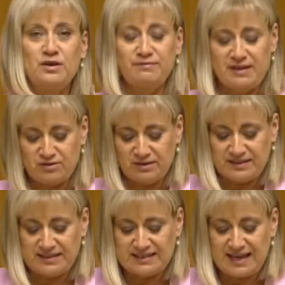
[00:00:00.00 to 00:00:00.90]
federal
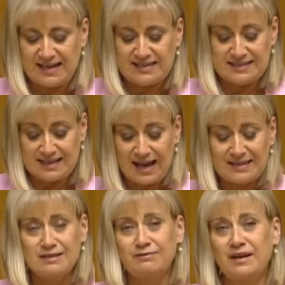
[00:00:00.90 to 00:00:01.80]
and state
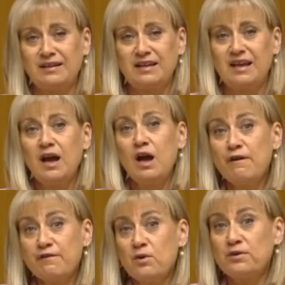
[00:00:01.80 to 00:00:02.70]
disaster funding
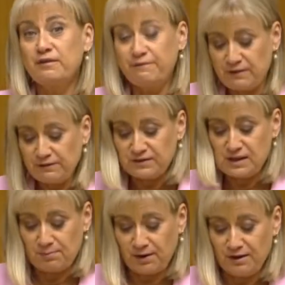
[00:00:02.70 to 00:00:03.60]
for more than
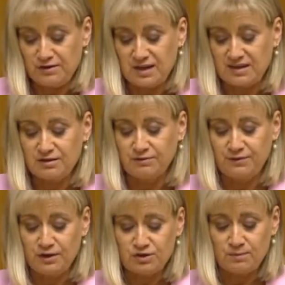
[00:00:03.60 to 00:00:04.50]
50 projects to
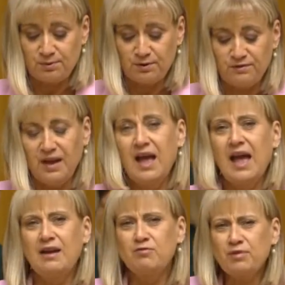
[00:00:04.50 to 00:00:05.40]
future-proof
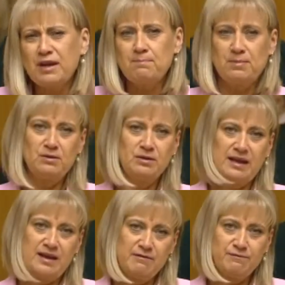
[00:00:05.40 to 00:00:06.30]
and rebuild
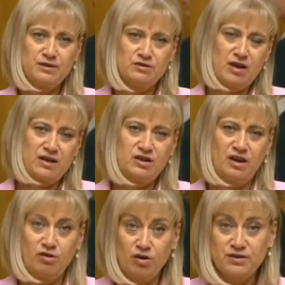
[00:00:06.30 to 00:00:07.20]
our infrastructure
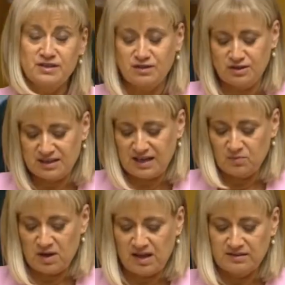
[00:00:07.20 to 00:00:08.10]
across the New South
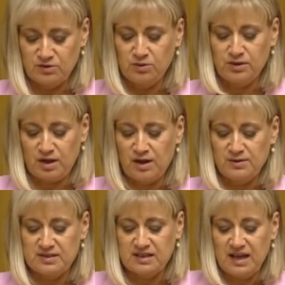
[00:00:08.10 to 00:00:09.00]
Wales North
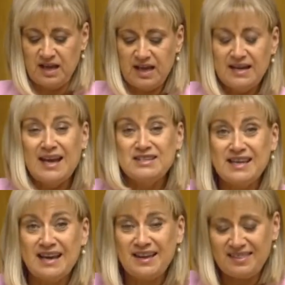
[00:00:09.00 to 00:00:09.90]
Coast. Now,
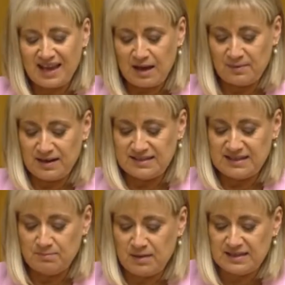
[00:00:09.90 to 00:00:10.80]
together, the
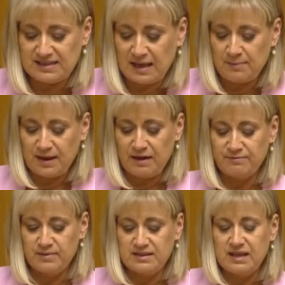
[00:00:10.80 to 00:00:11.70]
Albanese and Minns Labor
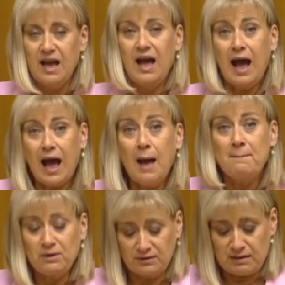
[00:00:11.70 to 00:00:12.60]
governments are
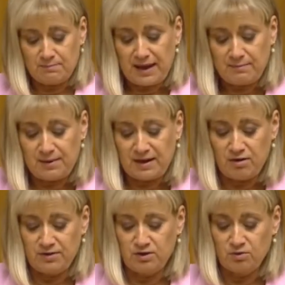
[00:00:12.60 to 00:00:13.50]
building back better
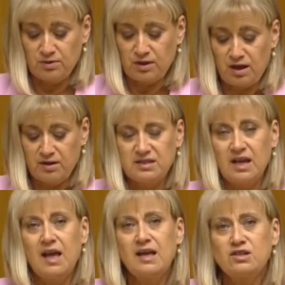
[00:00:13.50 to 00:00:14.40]
on the North Coast
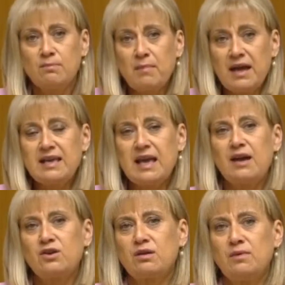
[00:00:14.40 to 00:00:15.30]
to make
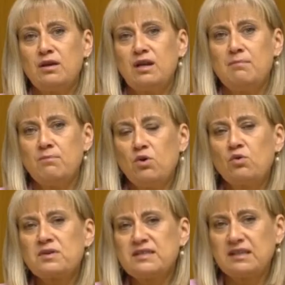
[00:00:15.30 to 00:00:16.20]
our community more
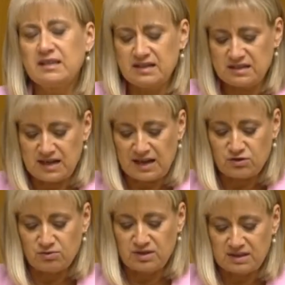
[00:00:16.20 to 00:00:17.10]
resilient to
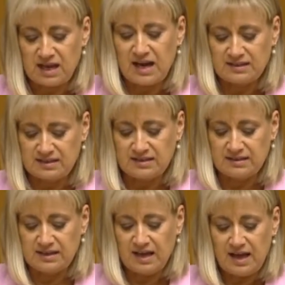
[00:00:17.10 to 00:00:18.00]
natural
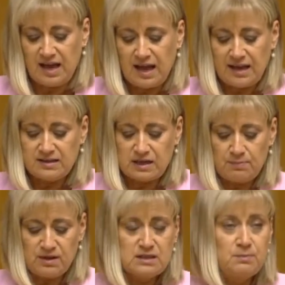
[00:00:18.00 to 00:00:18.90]
disasters. And,
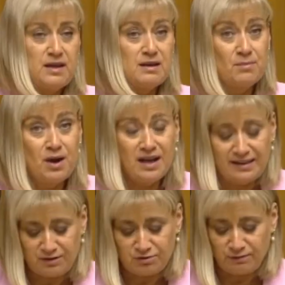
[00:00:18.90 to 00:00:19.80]
Deputy Speaker, my
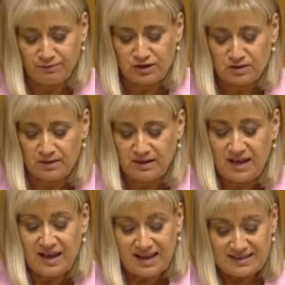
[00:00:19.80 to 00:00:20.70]
electorate of Richmond
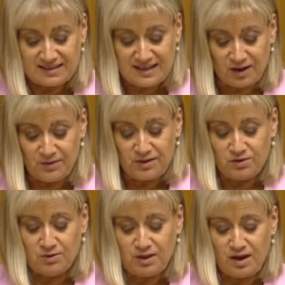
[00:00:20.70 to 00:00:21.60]
is indeed on the
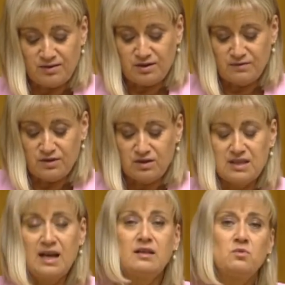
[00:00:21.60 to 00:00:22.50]
north coast of New
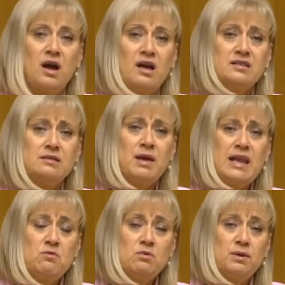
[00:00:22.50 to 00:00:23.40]
South Wales, and
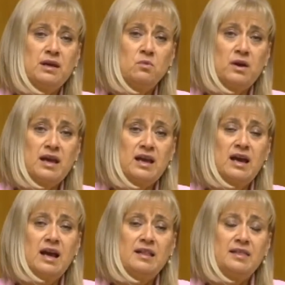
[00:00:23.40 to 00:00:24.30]
many would be aware
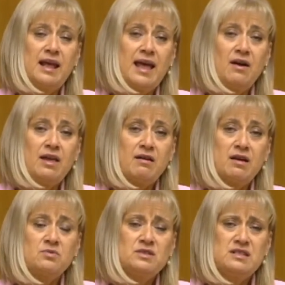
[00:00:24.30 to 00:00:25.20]
that our
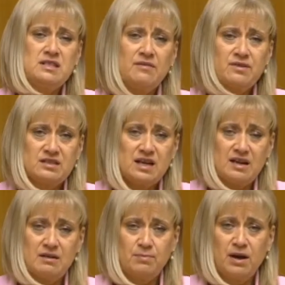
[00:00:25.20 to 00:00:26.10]
area was
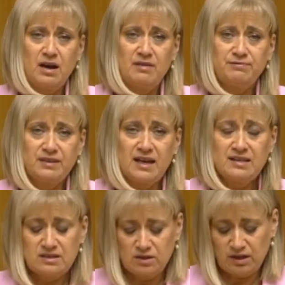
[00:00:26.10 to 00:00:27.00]
devastated by
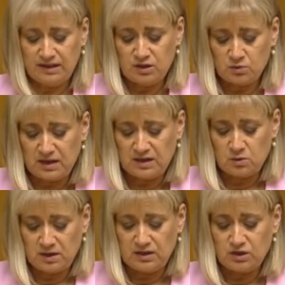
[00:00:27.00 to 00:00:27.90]
floods in early
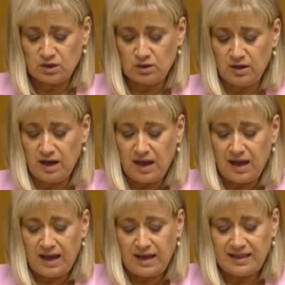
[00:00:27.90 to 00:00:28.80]
2022,
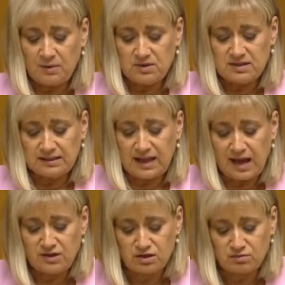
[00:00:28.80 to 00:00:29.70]
and that was the
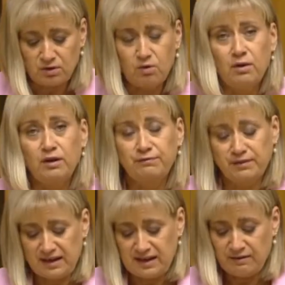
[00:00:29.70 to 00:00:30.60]
largest recorded
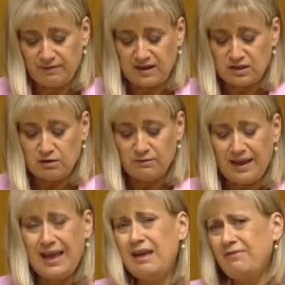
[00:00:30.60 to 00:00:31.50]
flooding event to have
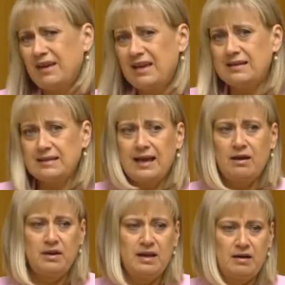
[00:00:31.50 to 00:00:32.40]
ever hit
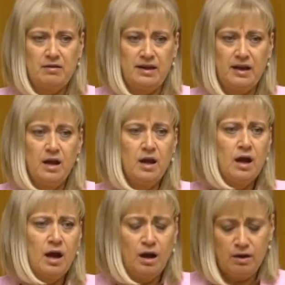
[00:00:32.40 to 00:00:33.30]
our area.
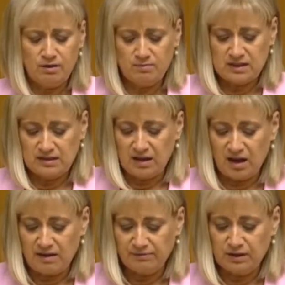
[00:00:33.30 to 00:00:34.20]
Homes and
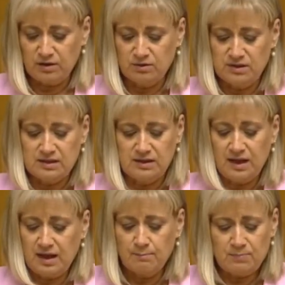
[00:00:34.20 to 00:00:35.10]
livelihoods and
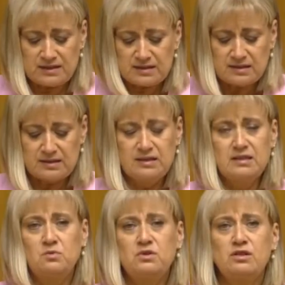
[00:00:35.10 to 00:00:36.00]

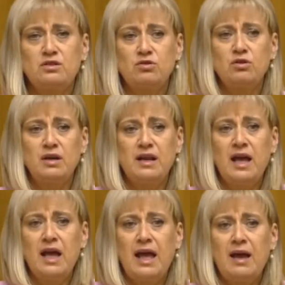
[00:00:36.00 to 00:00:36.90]
businesses were destroyed,
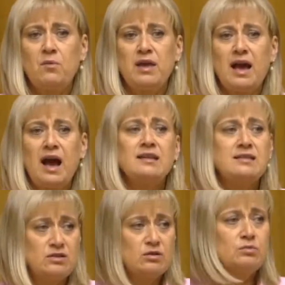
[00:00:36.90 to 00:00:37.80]
and we are
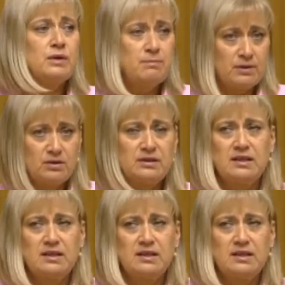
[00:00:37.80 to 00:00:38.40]
still rebuilding